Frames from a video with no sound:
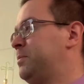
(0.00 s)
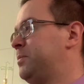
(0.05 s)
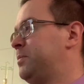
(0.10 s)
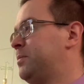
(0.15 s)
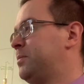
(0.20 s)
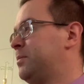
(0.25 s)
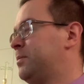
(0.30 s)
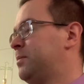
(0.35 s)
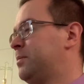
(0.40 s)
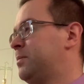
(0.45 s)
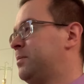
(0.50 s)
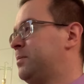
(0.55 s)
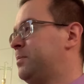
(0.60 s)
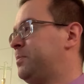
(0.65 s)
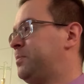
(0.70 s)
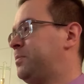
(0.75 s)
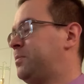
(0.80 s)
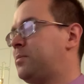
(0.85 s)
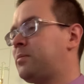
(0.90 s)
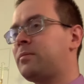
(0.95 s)

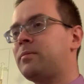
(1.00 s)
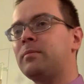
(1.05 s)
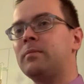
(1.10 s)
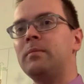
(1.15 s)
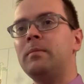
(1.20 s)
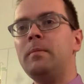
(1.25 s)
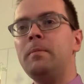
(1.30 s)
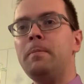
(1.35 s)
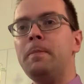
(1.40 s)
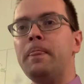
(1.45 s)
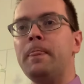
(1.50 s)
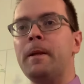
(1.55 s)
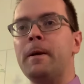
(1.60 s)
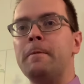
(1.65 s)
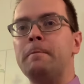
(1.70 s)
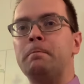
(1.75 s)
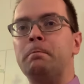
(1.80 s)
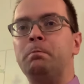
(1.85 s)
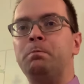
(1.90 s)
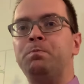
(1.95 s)

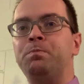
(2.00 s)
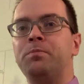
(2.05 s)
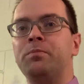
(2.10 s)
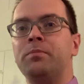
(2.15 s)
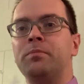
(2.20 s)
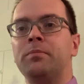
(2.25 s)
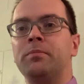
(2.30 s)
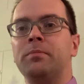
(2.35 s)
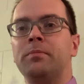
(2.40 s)
[no speech]